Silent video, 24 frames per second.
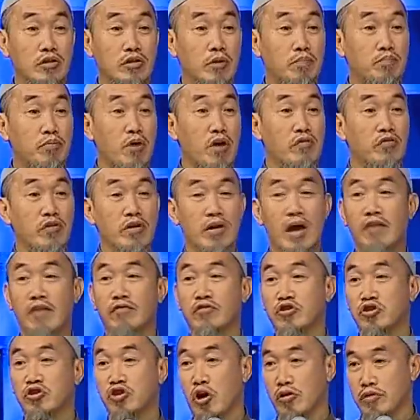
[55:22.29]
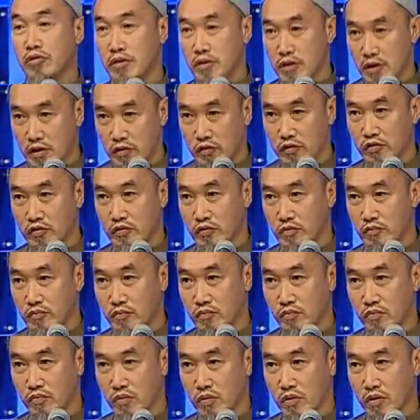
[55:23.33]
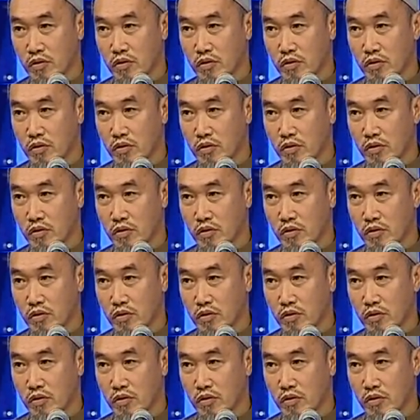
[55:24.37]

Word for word: that the Prophet have taught us.